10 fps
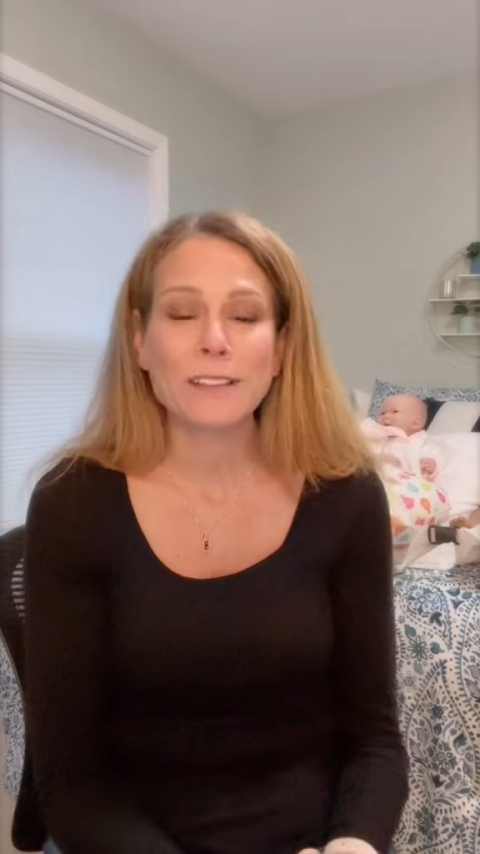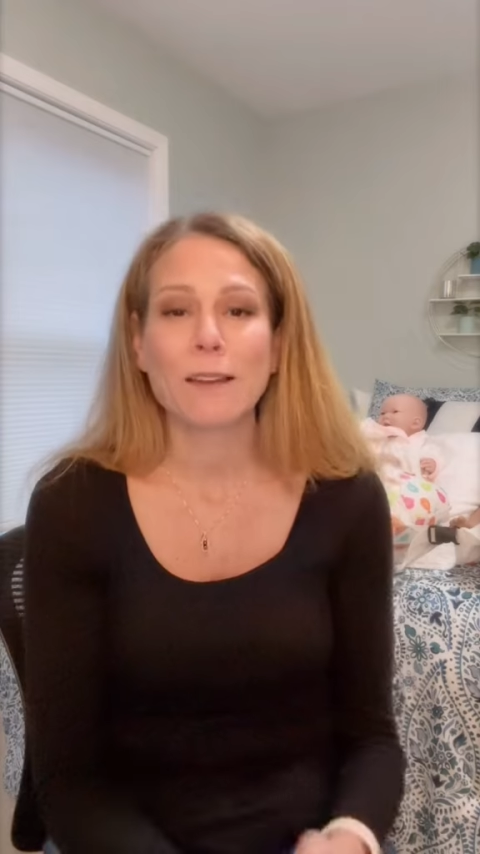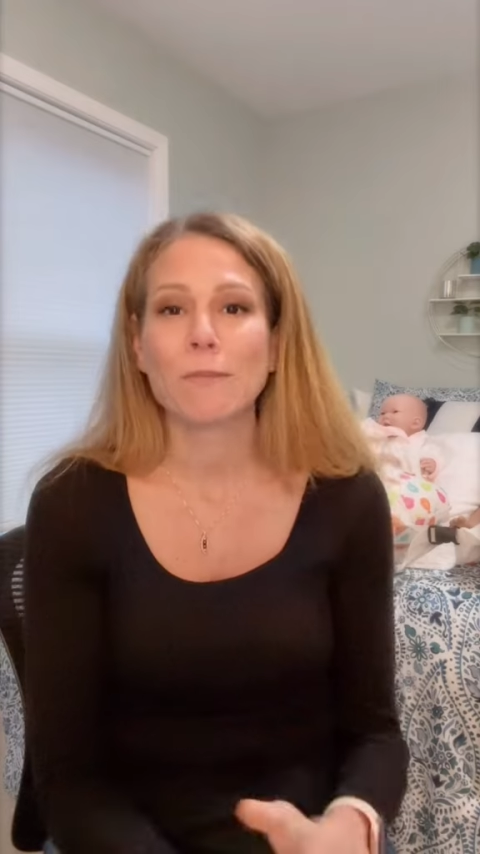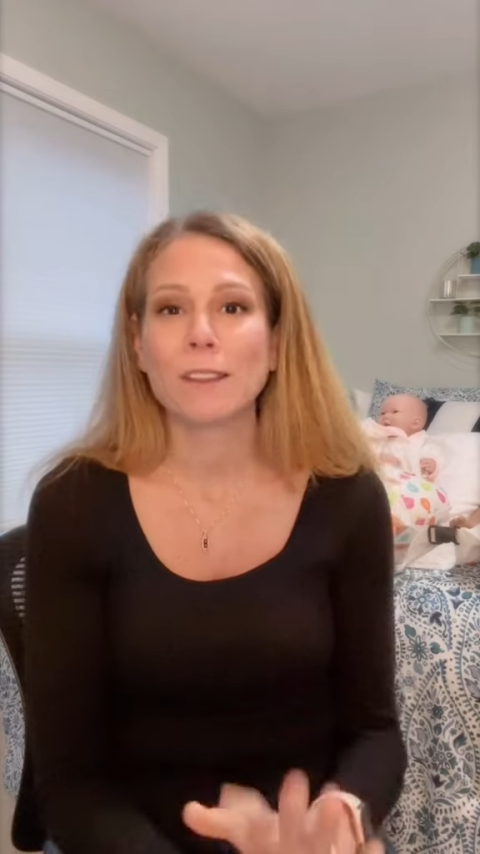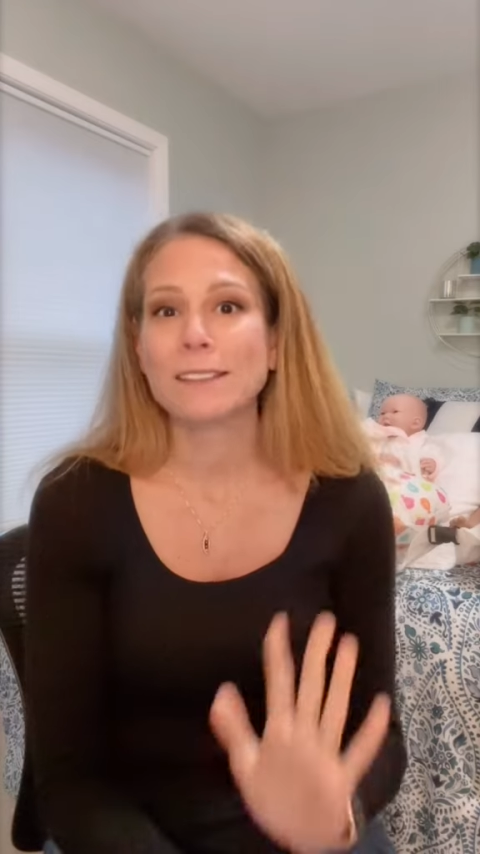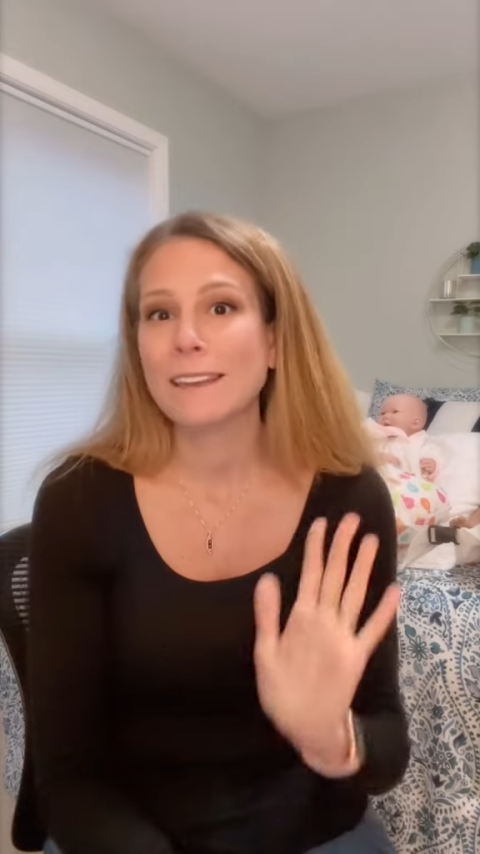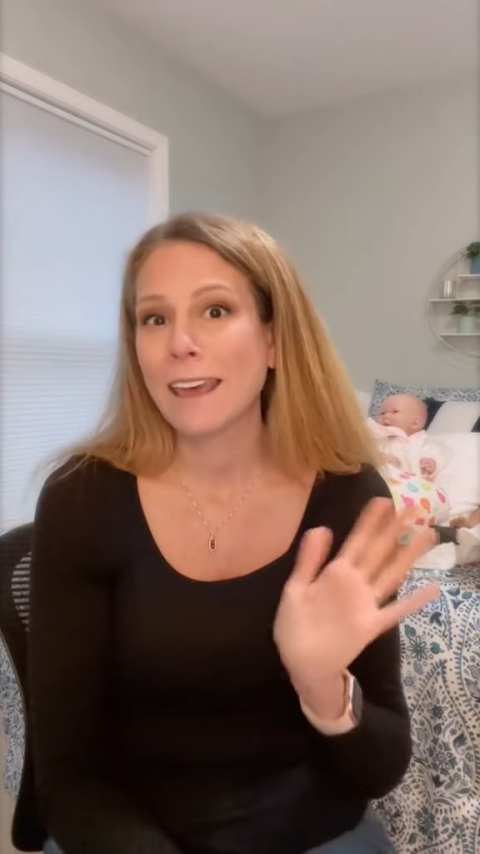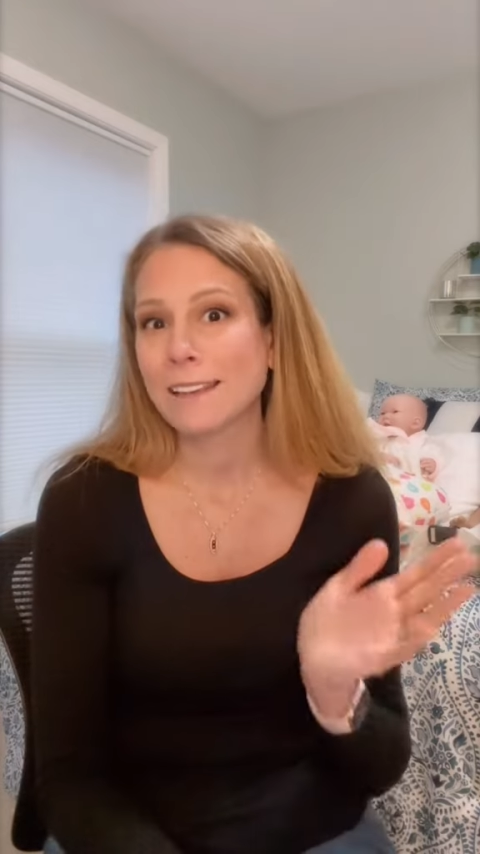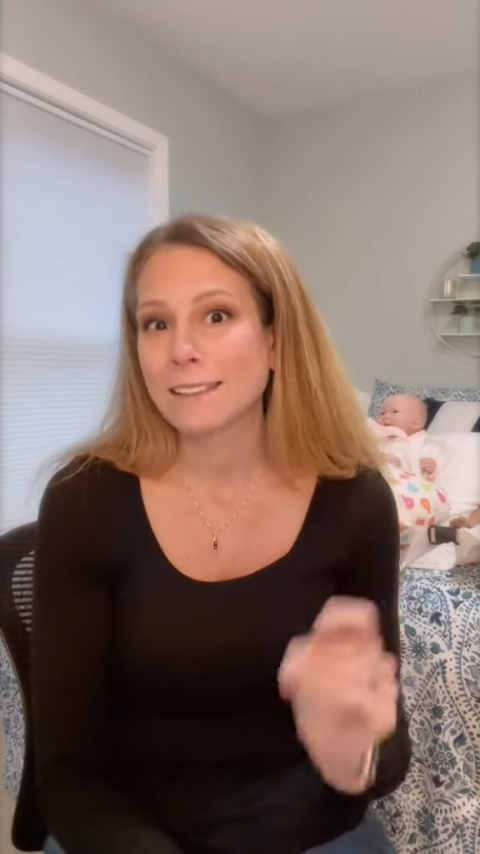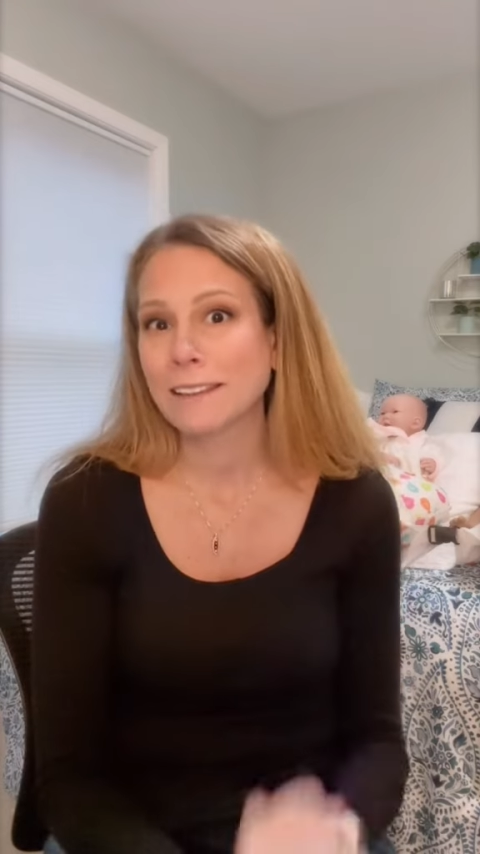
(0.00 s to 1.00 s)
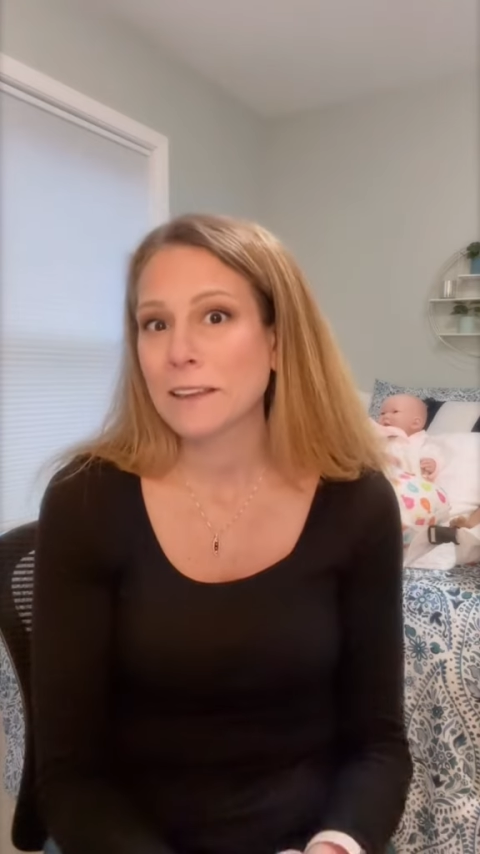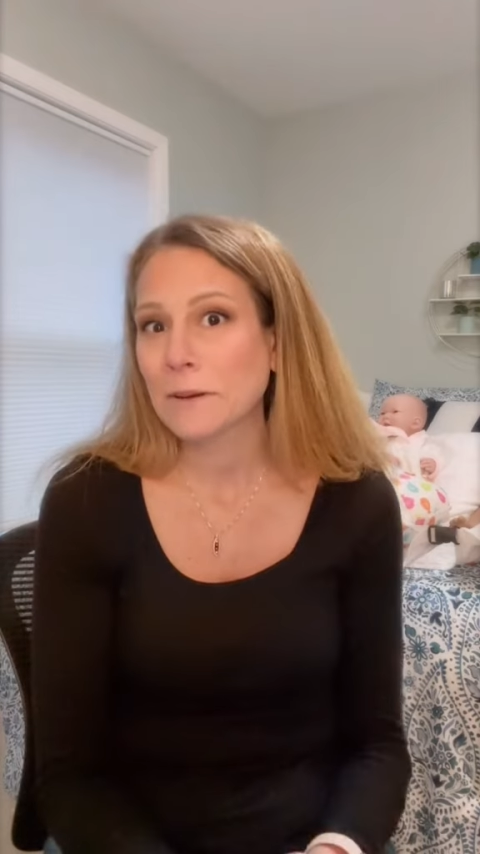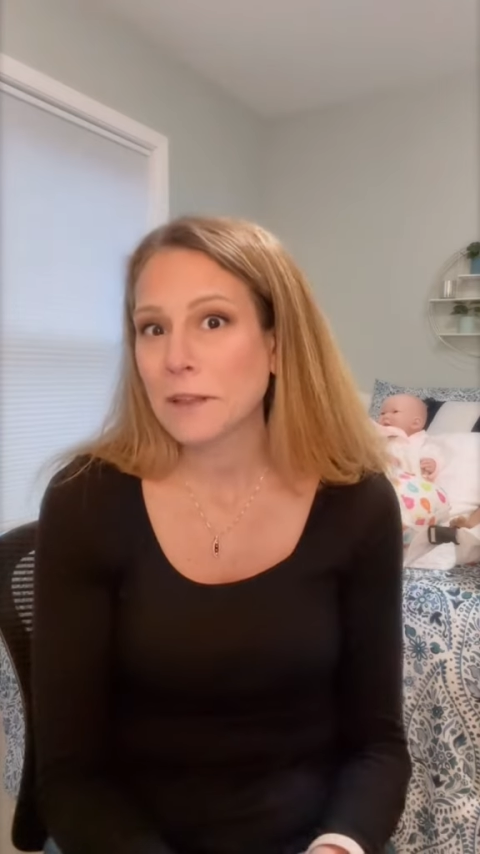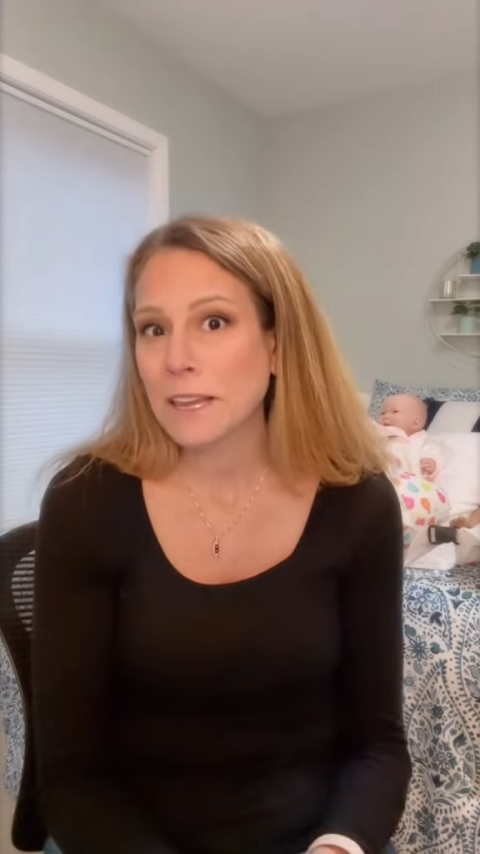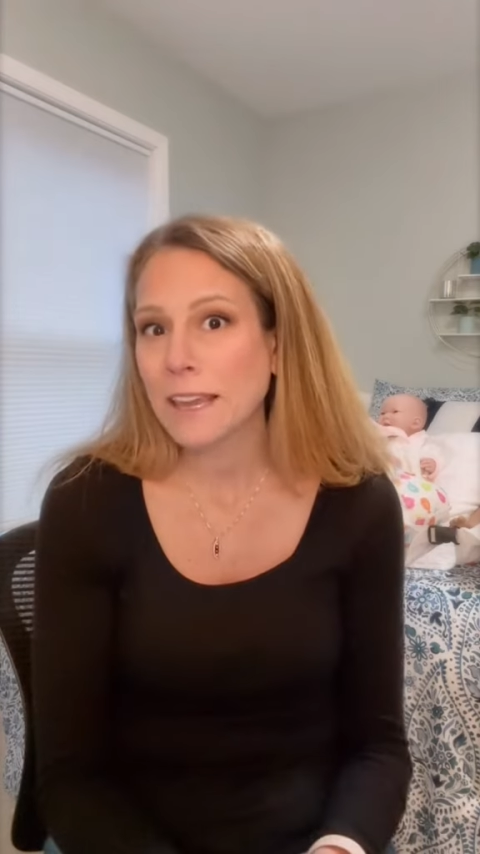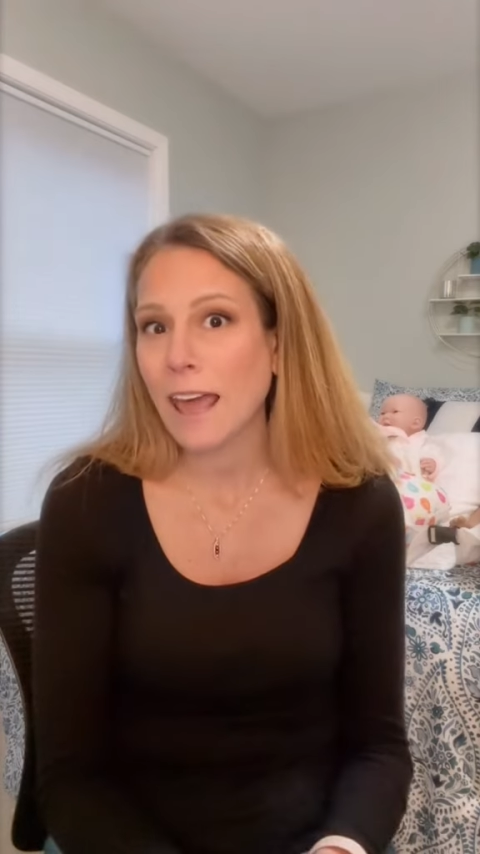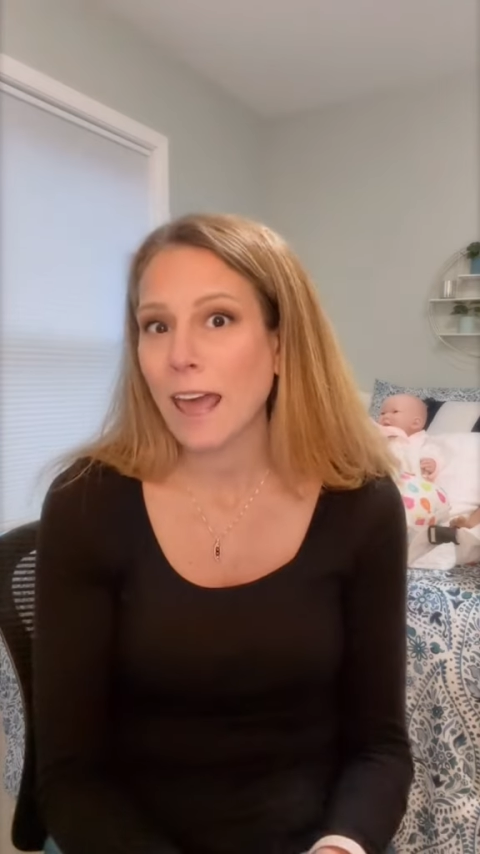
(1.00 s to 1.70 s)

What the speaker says: I'm Lindsay Castiglione,